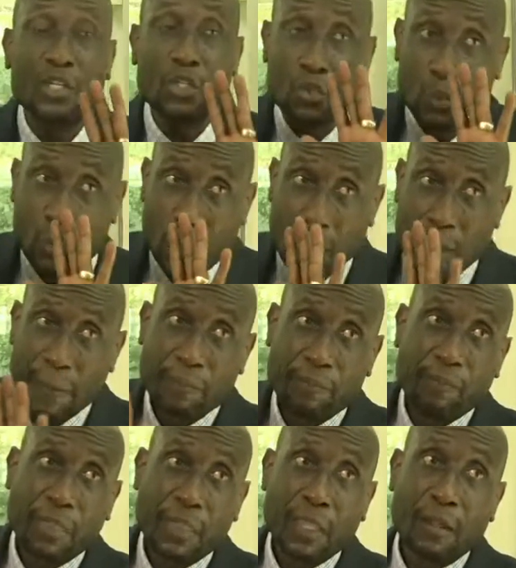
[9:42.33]
to
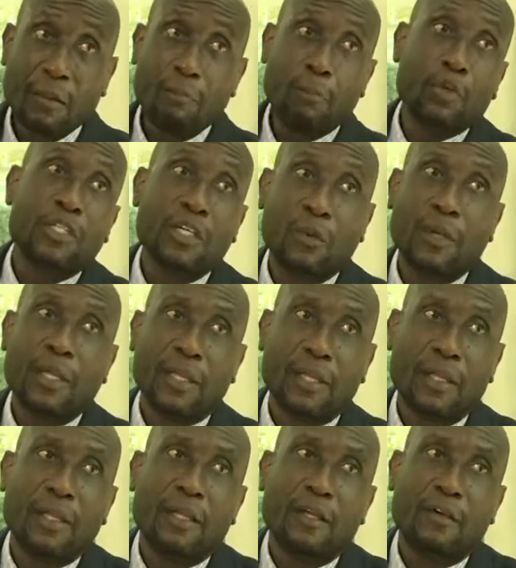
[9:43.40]
put away
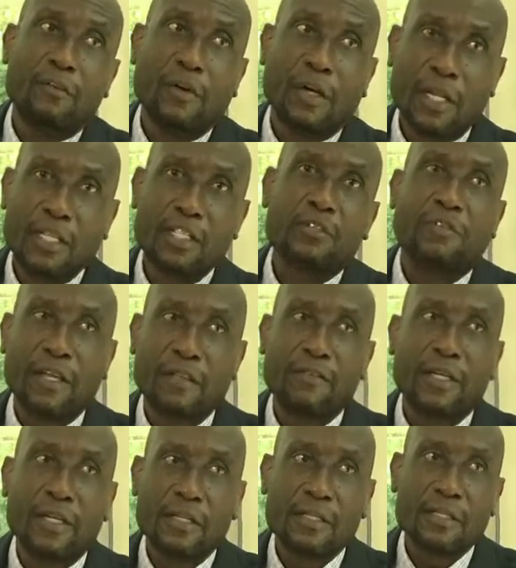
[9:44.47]
for at least 5
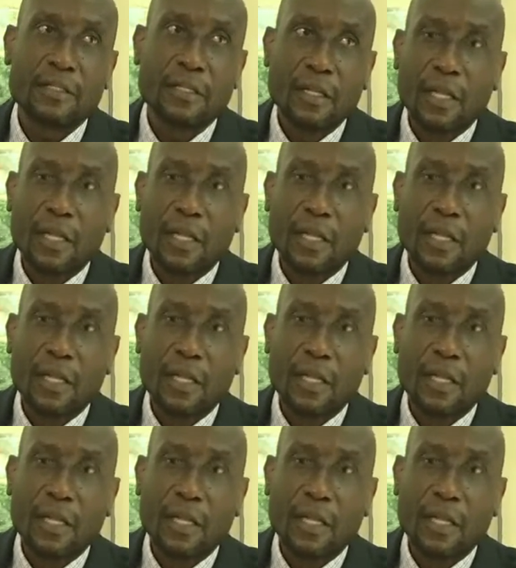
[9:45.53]
years.